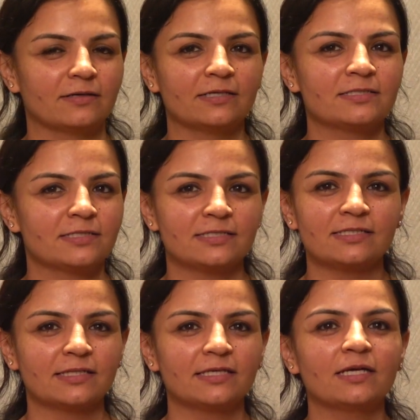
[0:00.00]
it's
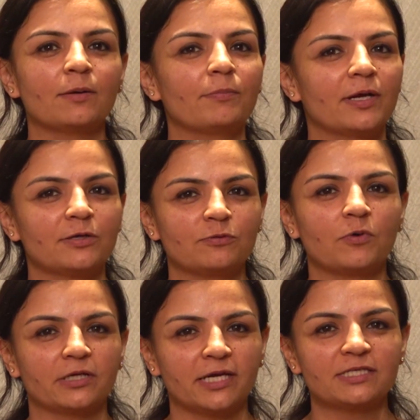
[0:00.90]
nothing compared to
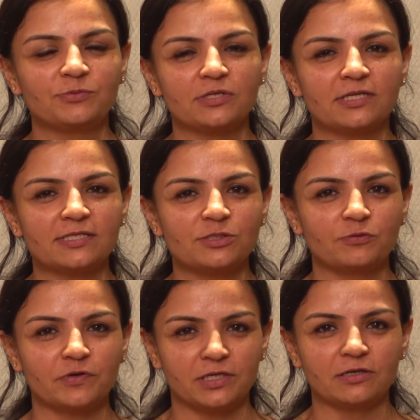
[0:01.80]
what I experienced
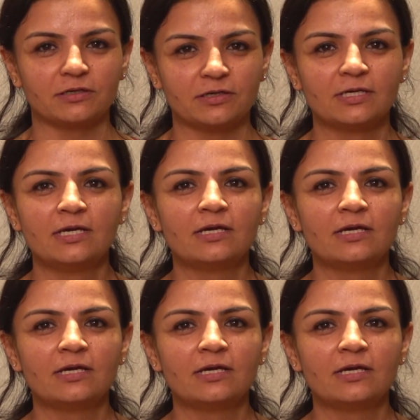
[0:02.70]
over here.